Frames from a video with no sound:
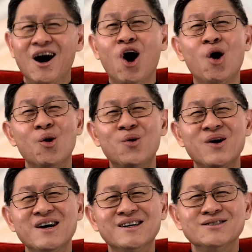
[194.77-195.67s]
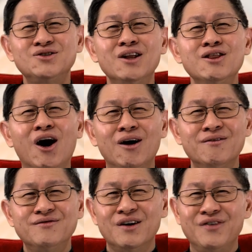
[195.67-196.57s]
Oh, the
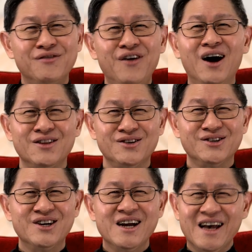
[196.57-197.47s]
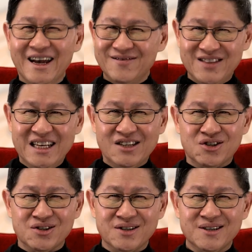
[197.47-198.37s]
love of a father and
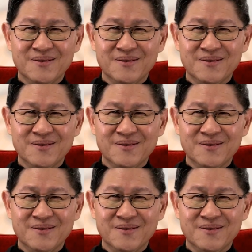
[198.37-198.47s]
teacher.